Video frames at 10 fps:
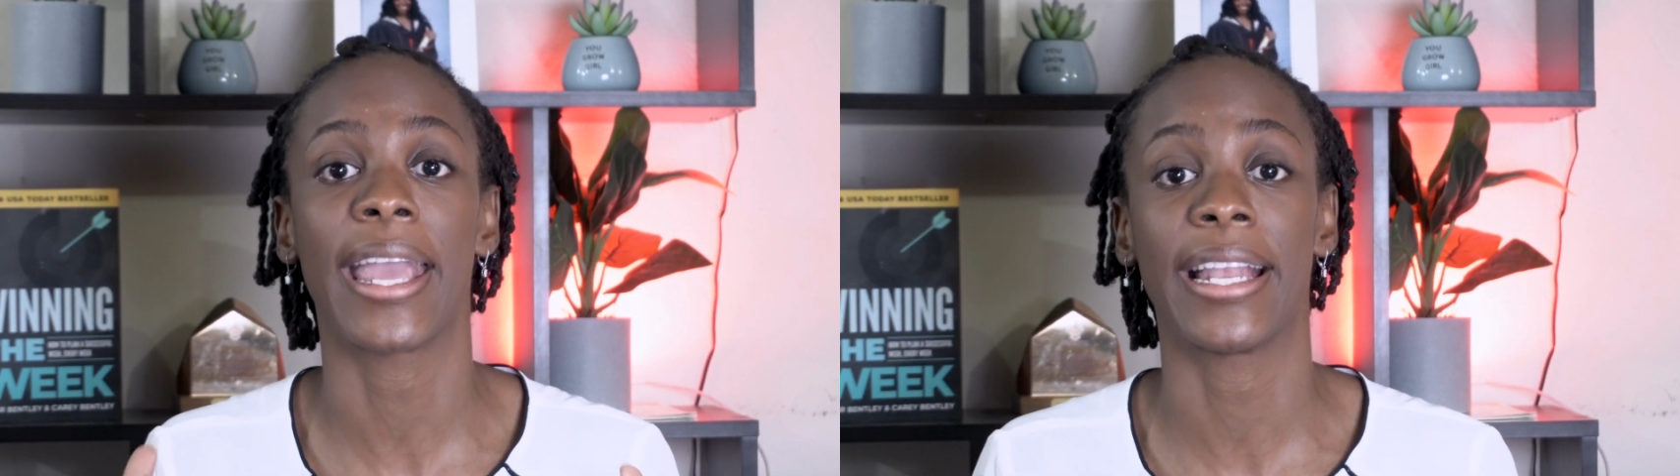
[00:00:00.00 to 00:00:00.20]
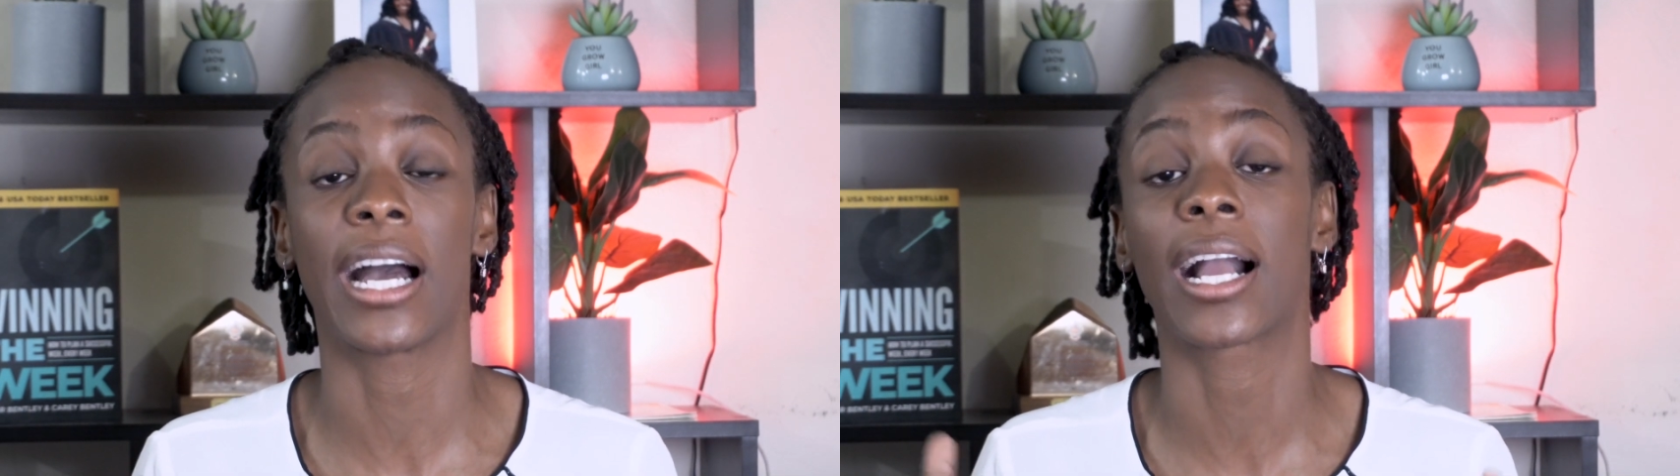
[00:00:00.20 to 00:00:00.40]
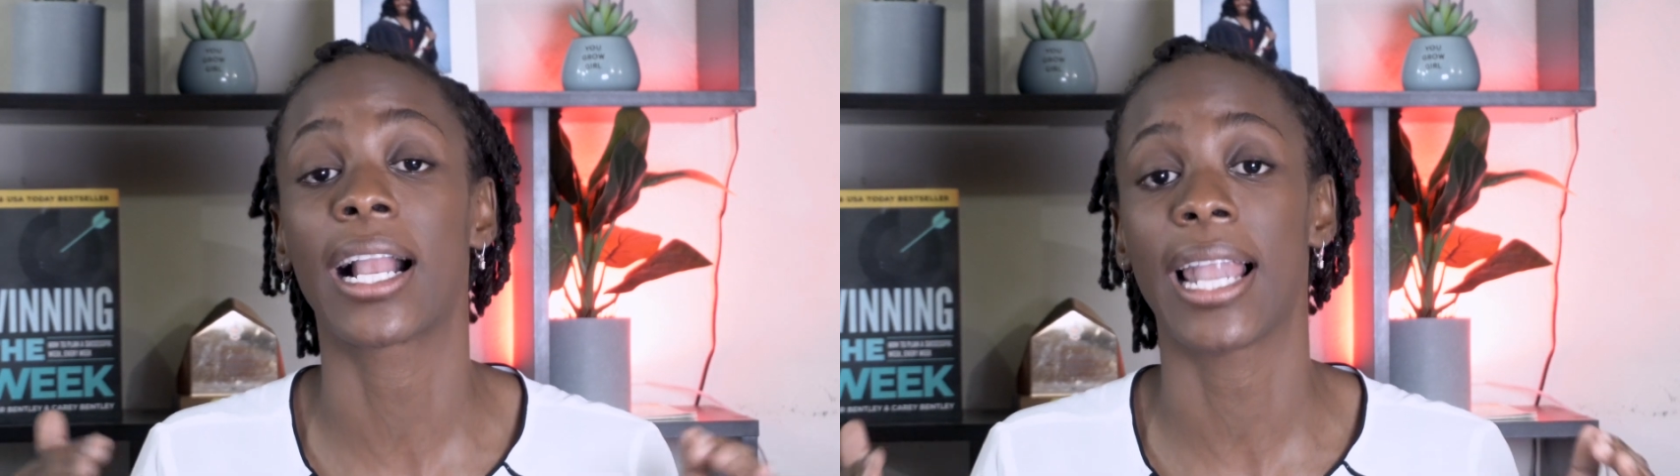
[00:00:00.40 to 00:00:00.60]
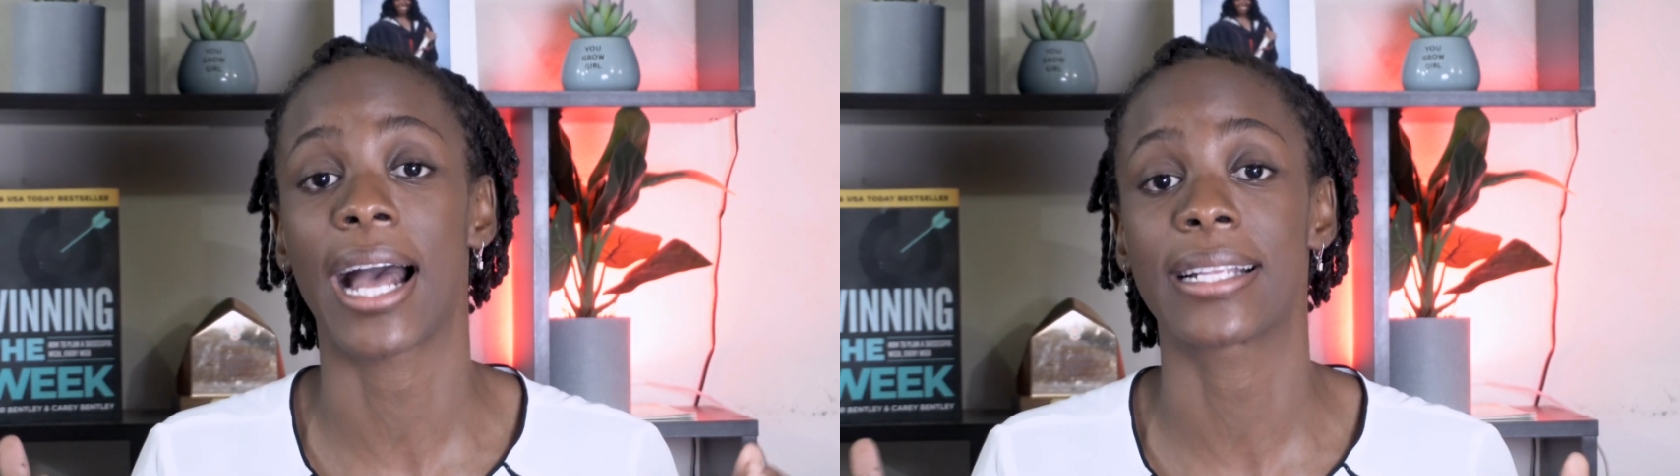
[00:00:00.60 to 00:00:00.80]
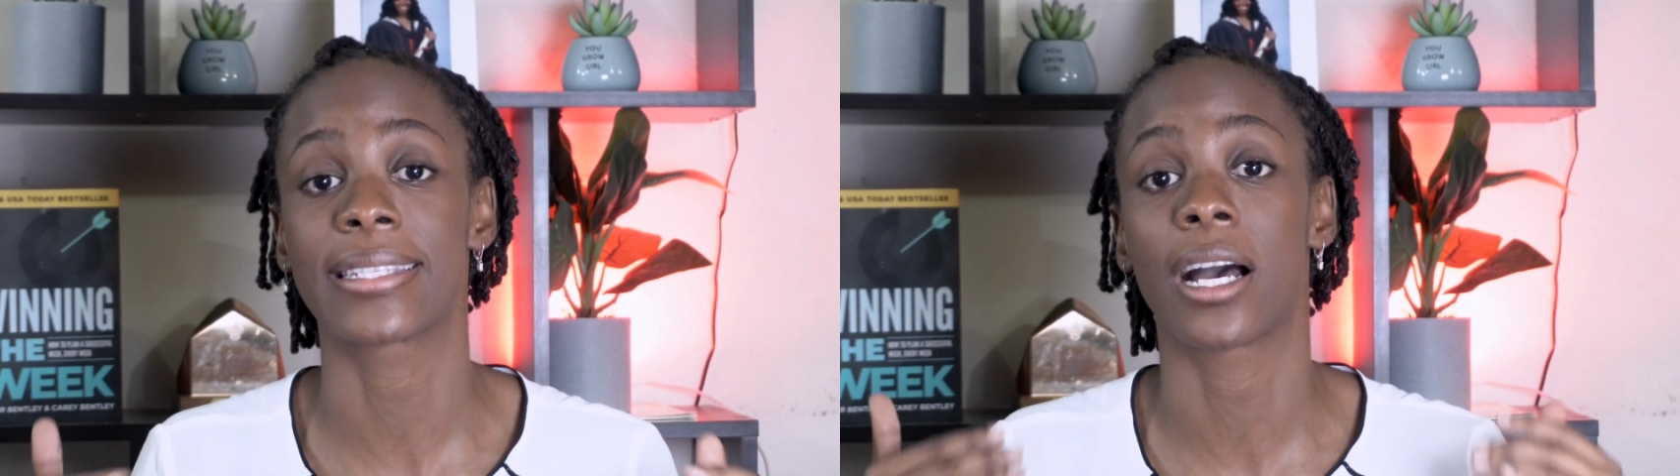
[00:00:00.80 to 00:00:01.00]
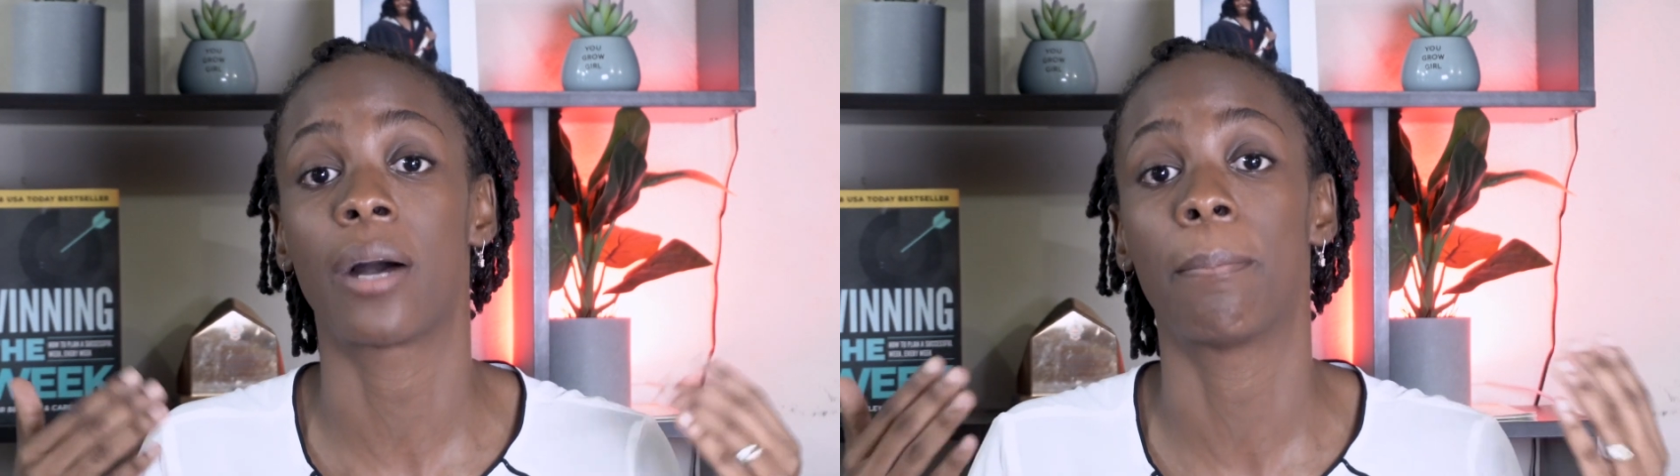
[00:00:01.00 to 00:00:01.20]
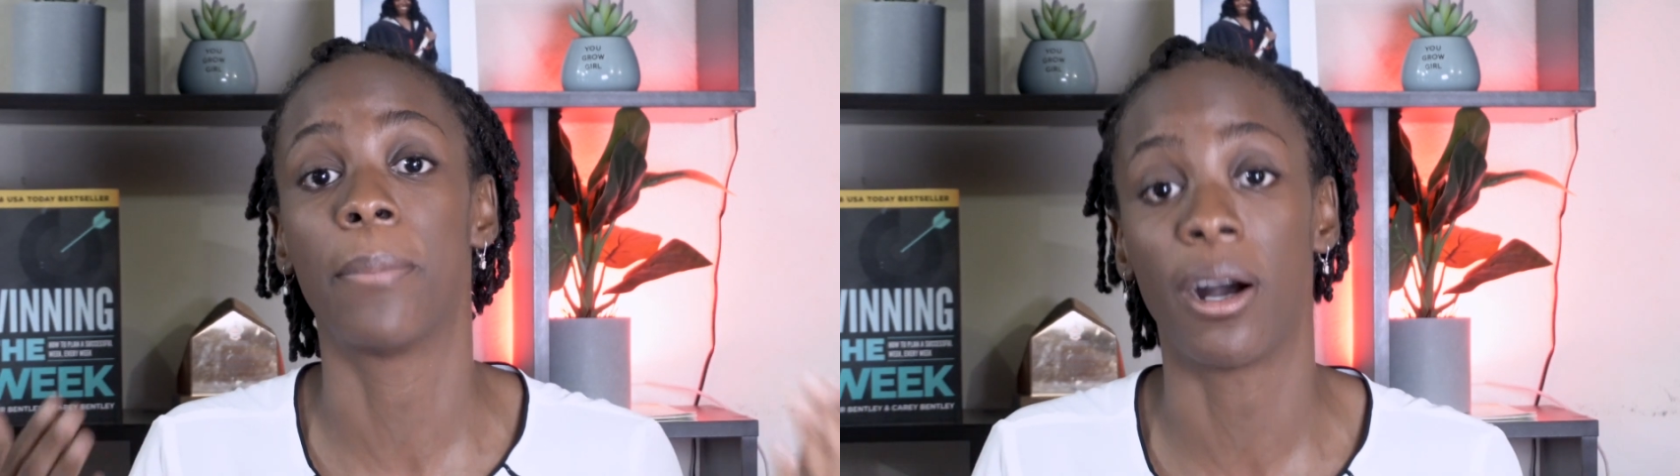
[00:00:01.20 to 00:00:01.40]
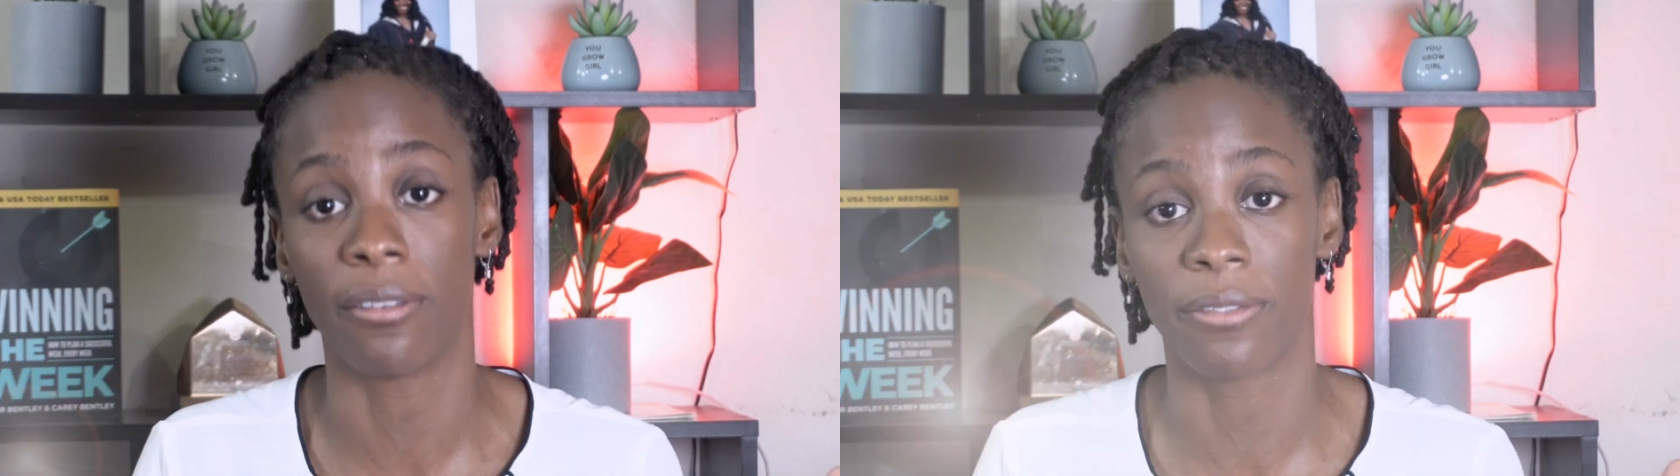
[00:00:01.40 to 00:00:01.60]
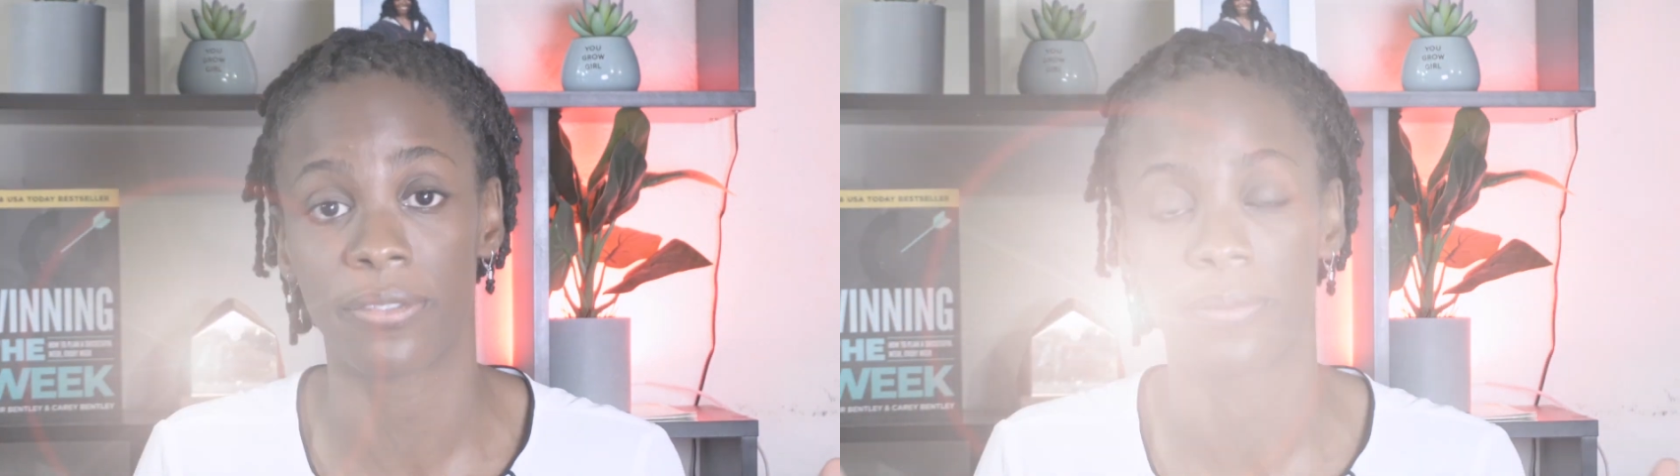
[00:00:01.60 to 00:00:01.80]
in a class above.